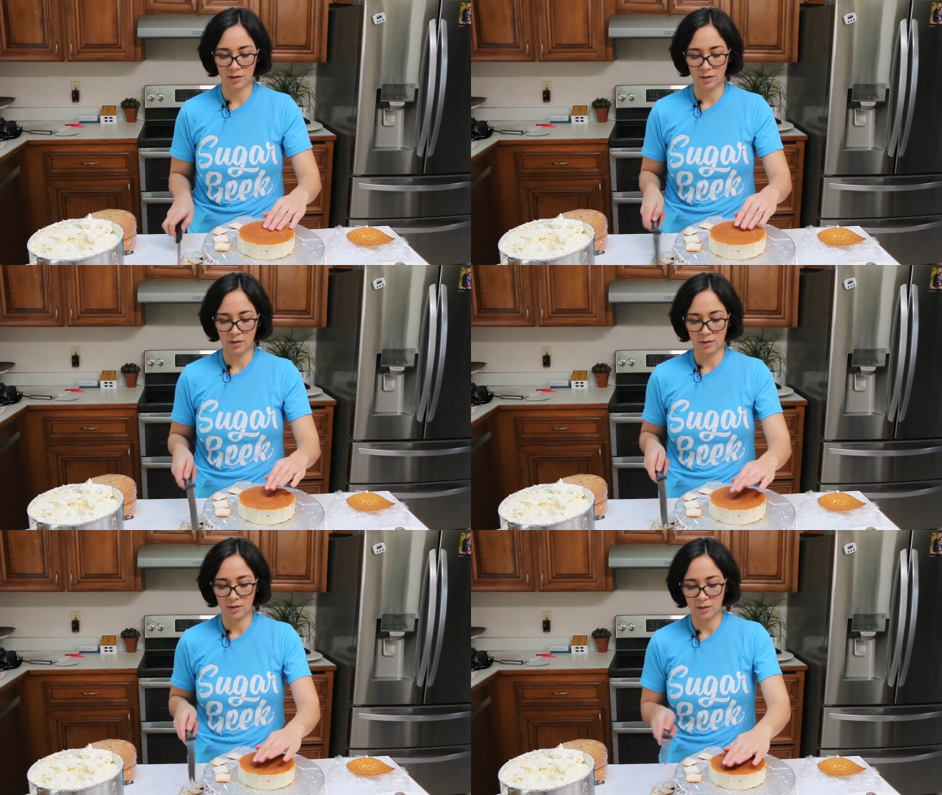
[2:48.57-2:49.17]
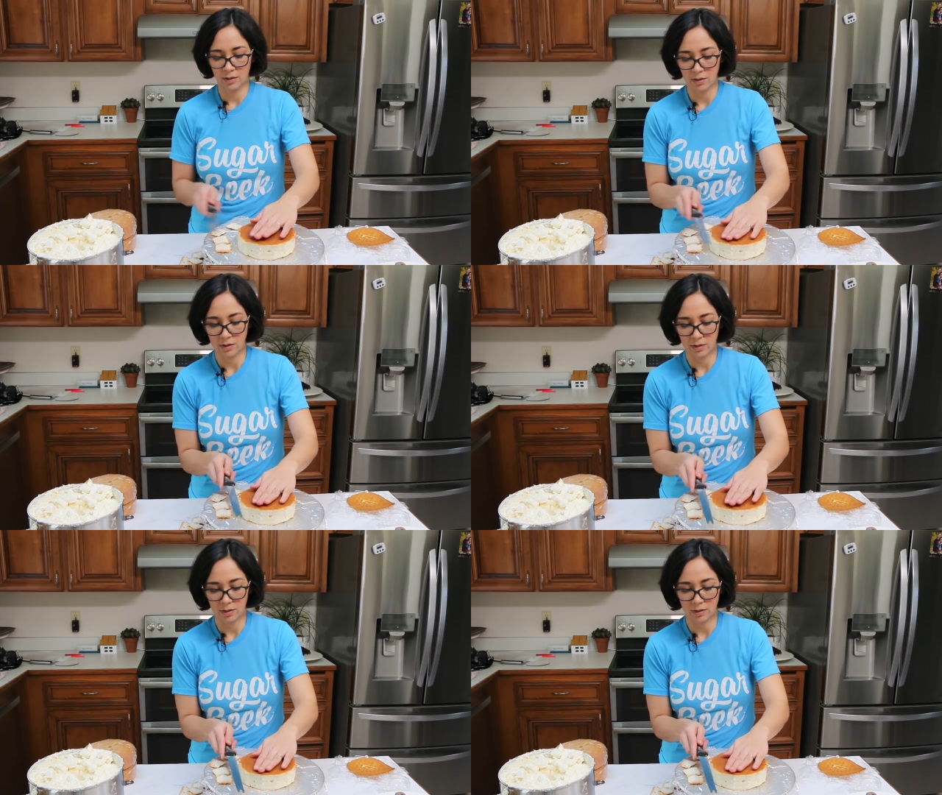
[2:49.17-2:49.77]

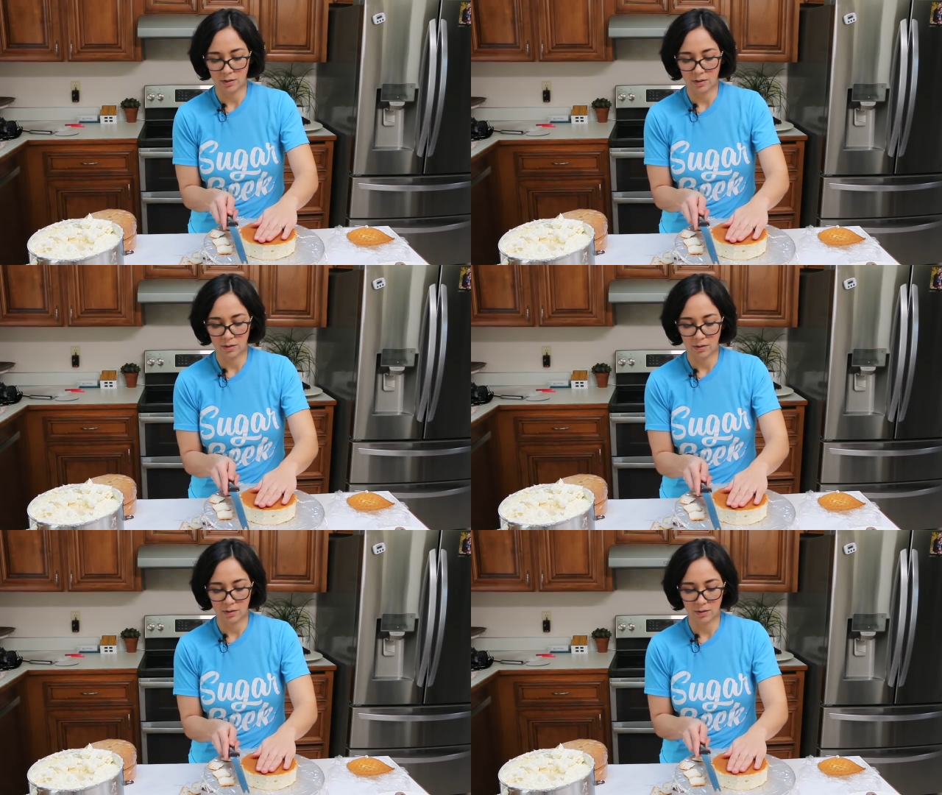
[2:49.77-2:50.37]
(no one is talking)